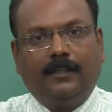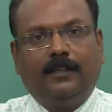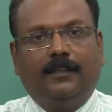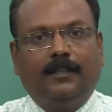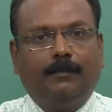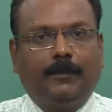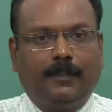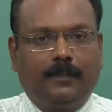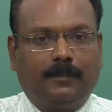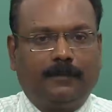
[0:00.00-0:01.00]
till 10
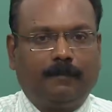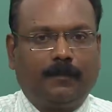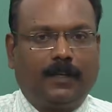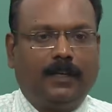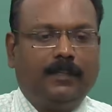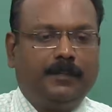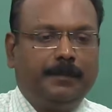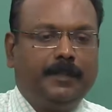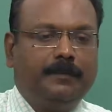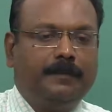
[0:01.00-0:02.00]
minutes, and they
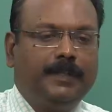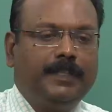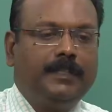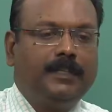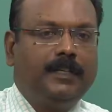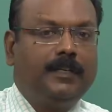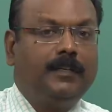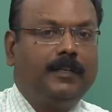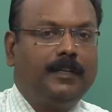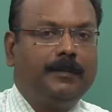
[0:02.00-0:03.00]
speak very
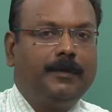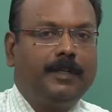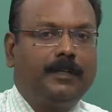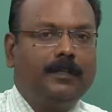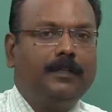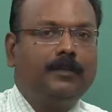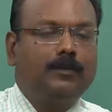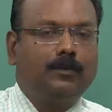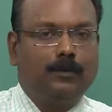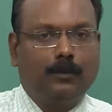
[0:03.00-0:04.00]
deliberately
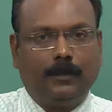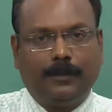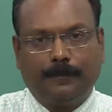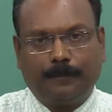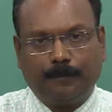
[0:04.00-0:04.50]
slowly.